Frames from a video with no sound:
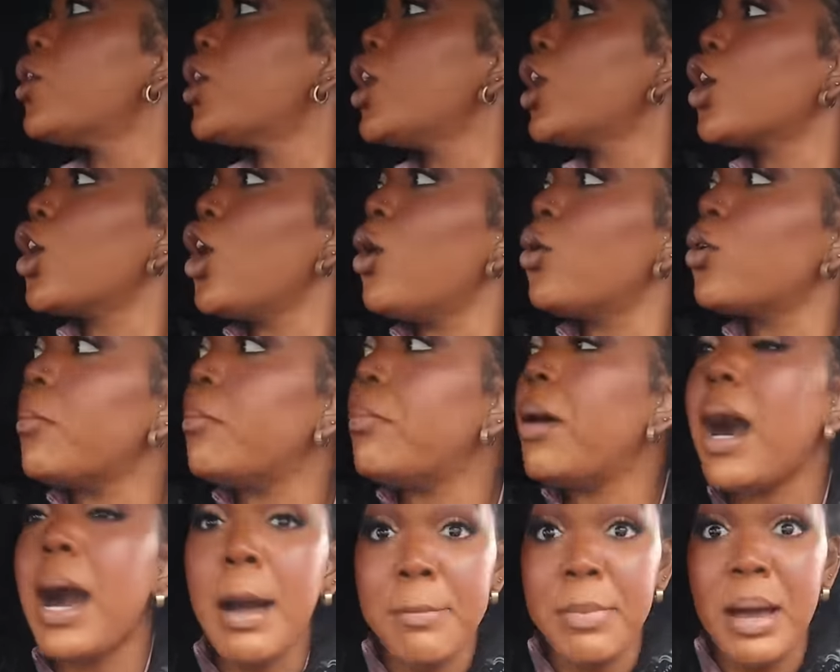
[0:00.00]
gonna go to
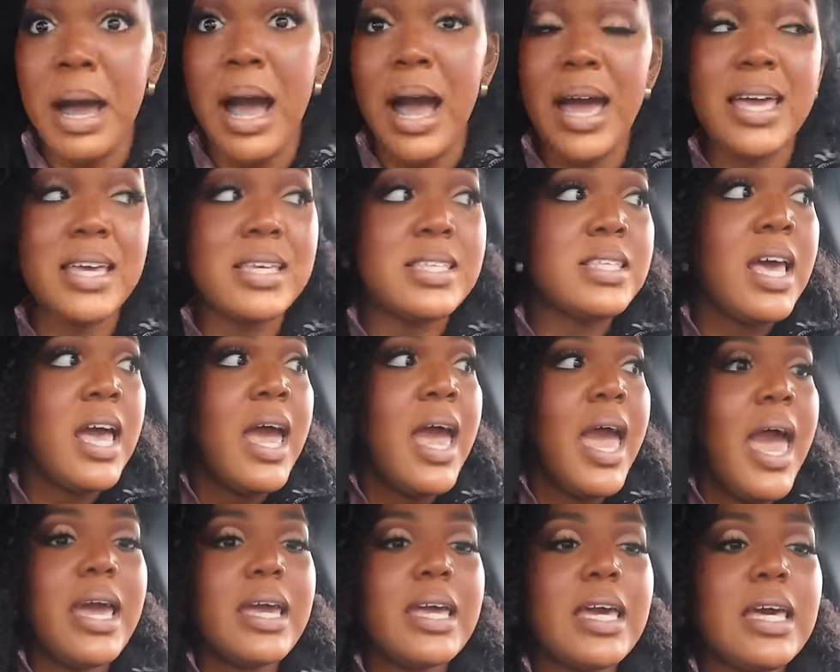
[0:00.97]
Popeye's
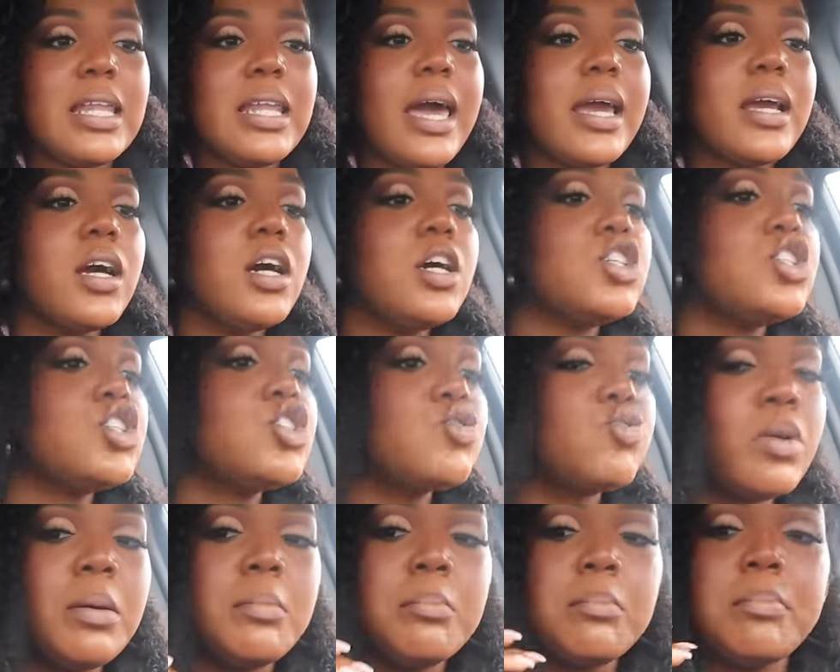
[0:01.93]
and get like a
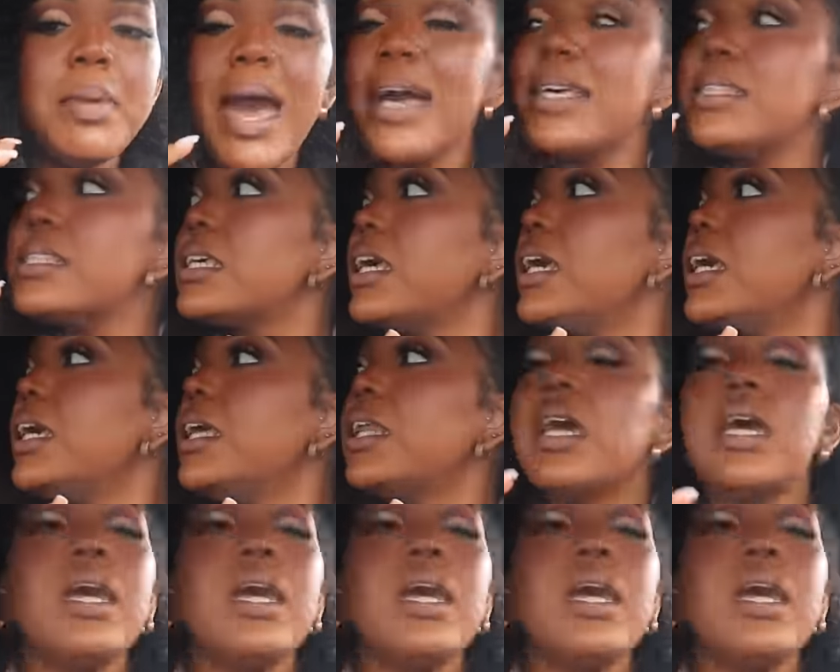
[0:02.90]
shrimp basket,